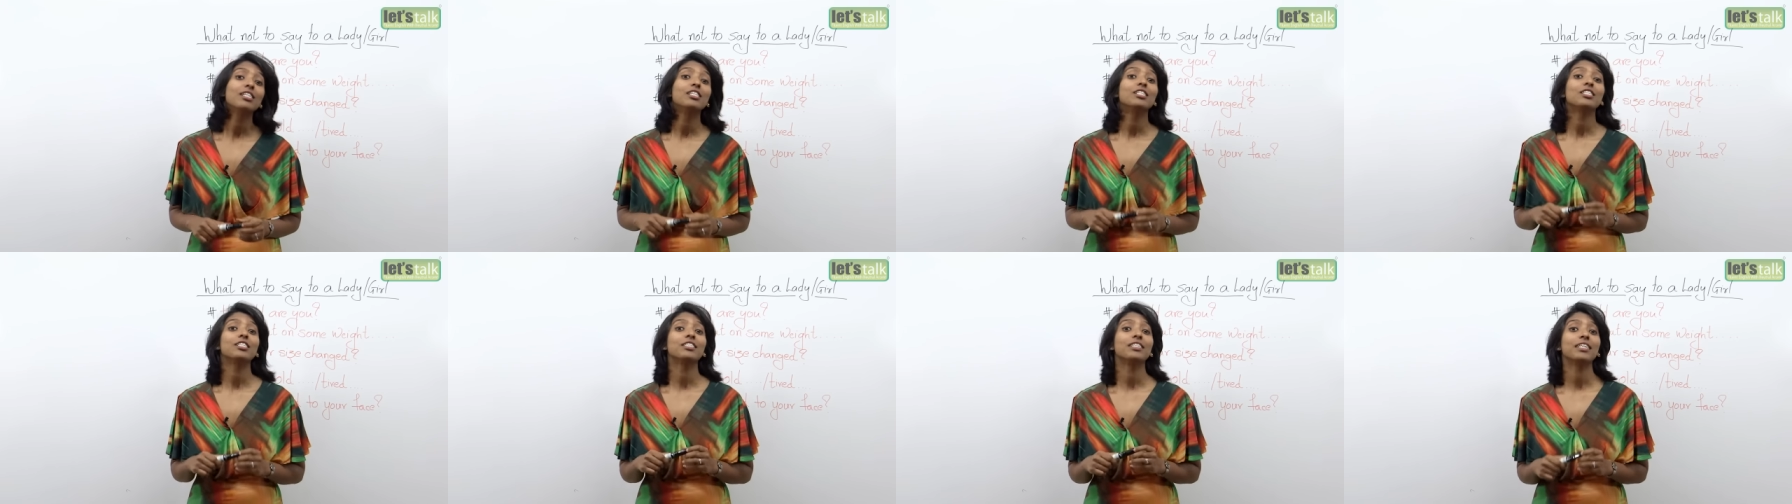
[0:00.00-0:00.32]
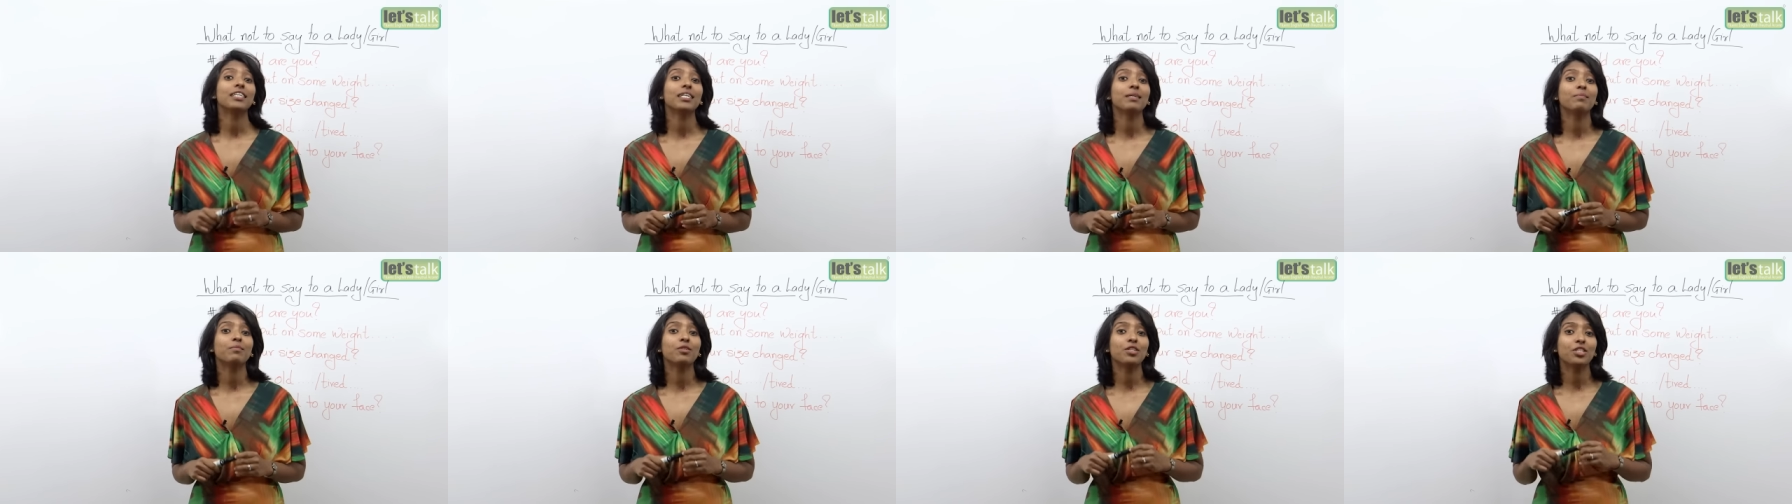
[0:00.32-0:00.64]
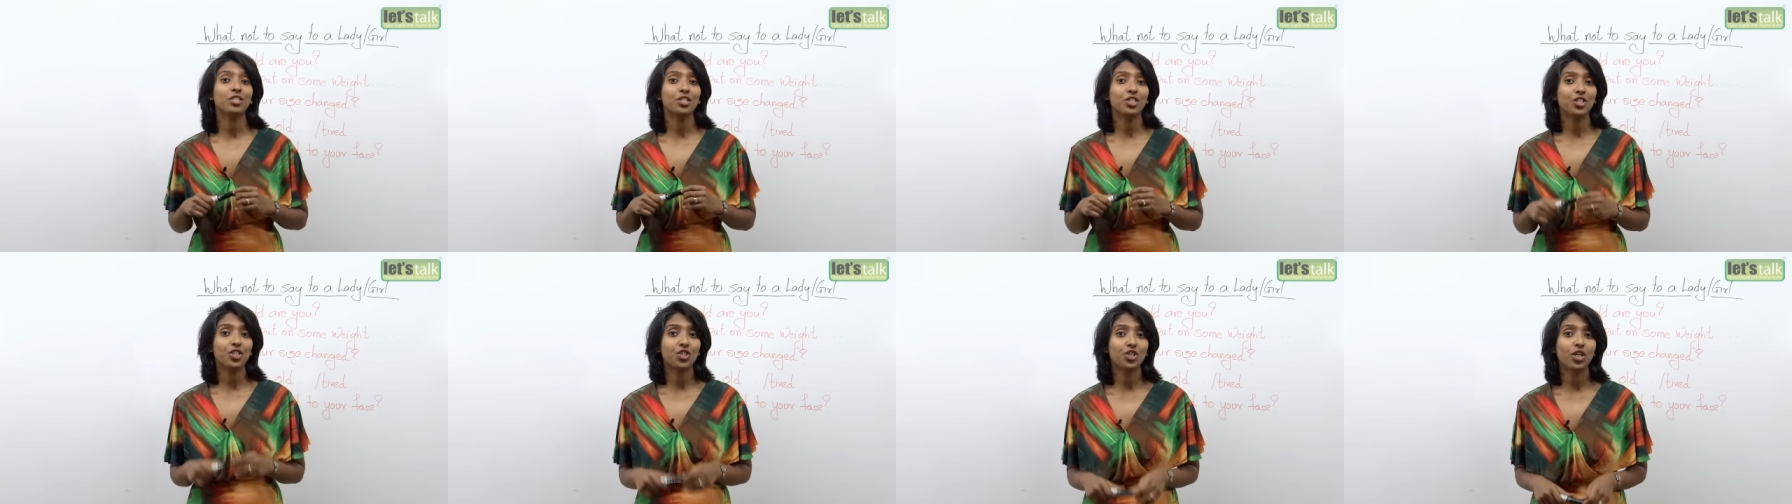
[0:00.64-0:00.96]
today I'm
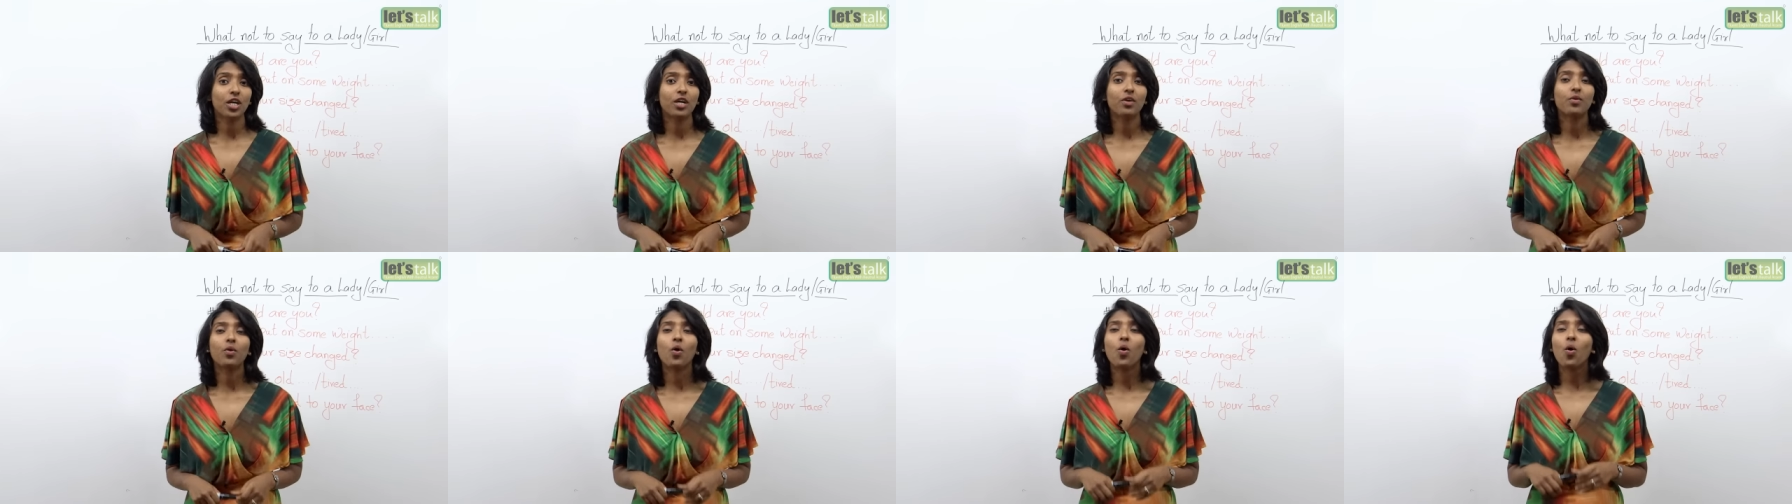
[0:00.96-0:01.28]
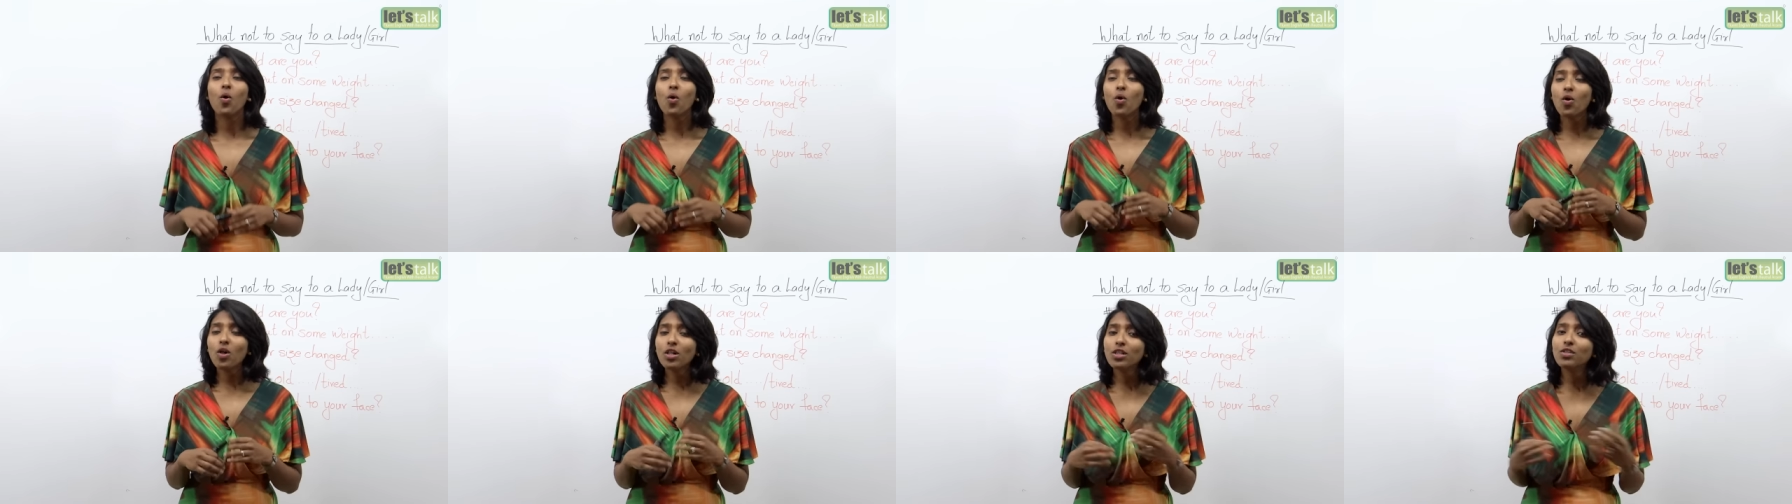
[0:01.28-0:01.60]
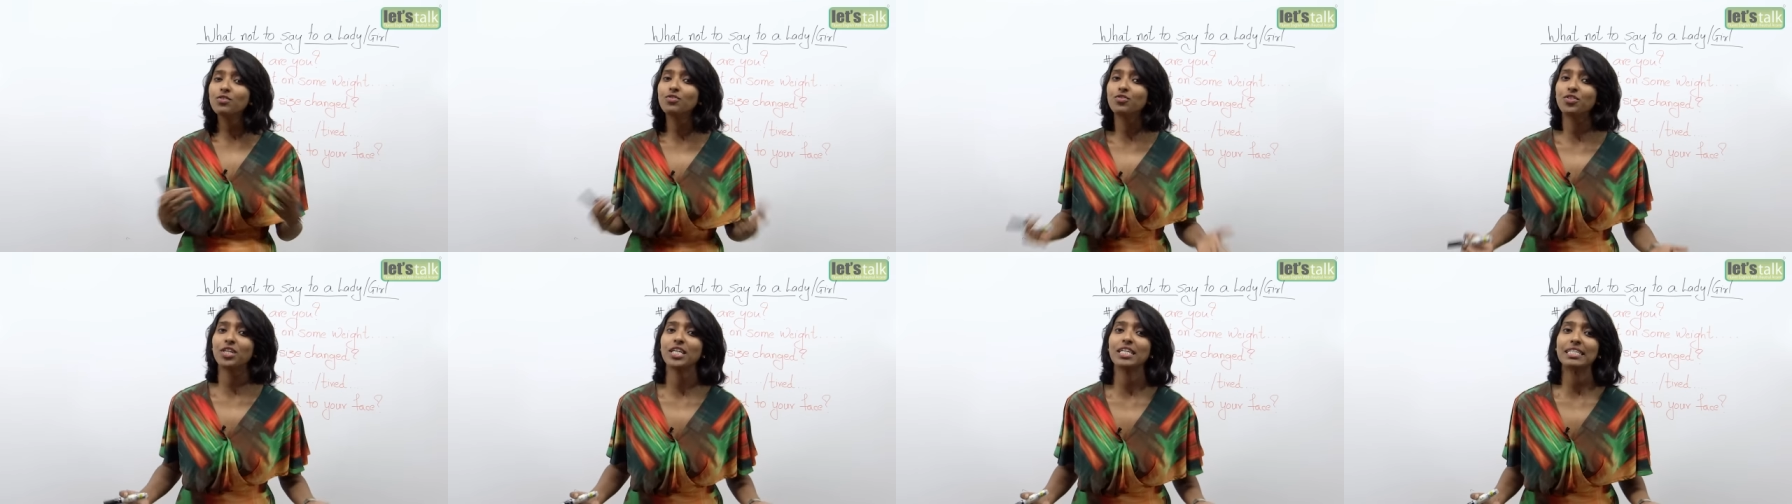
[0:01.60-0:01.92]
going to share all
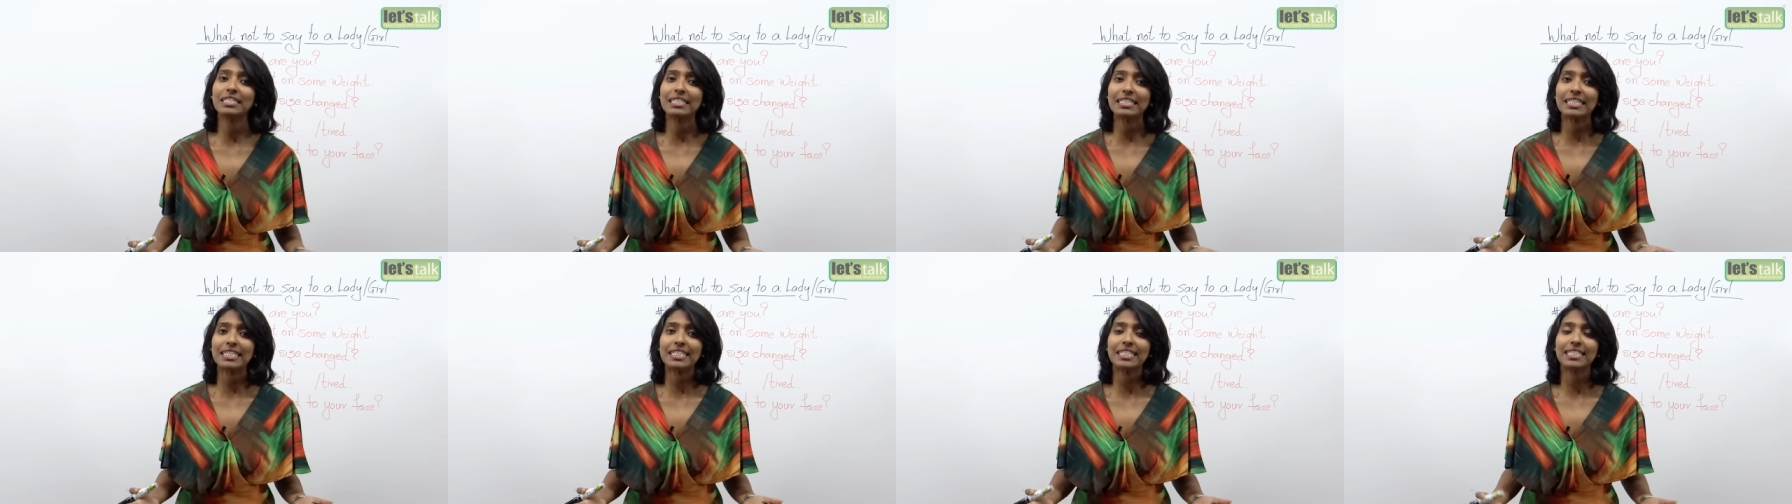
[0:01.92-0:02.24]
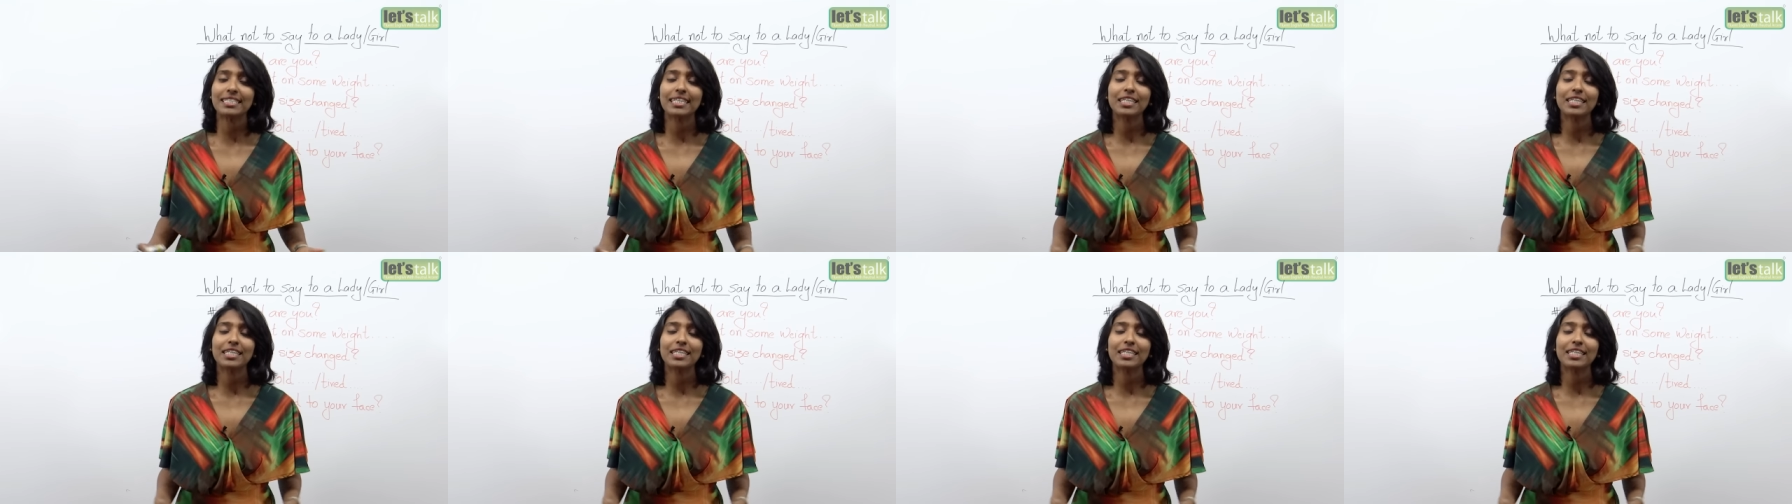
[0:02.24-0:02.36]
the phrases